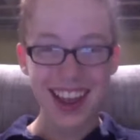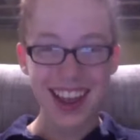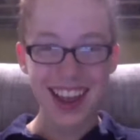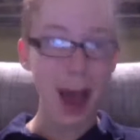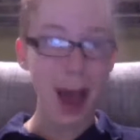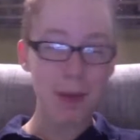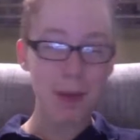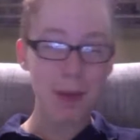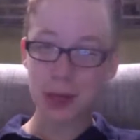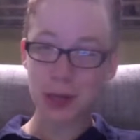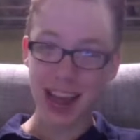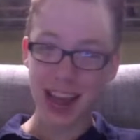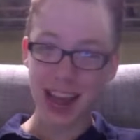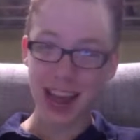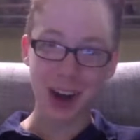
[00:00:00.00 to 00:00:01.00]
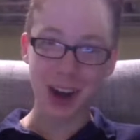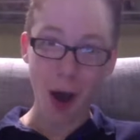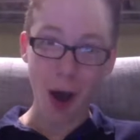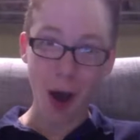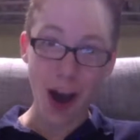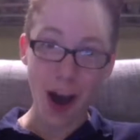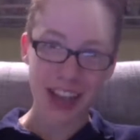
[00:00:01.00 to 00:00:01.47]
How much would that
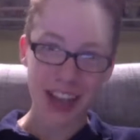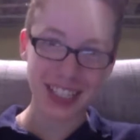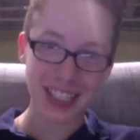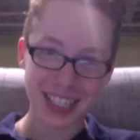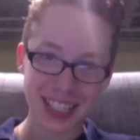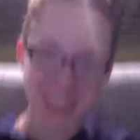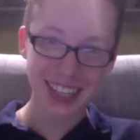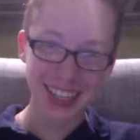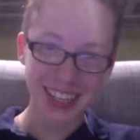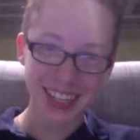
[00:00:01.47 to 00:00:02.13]
cost?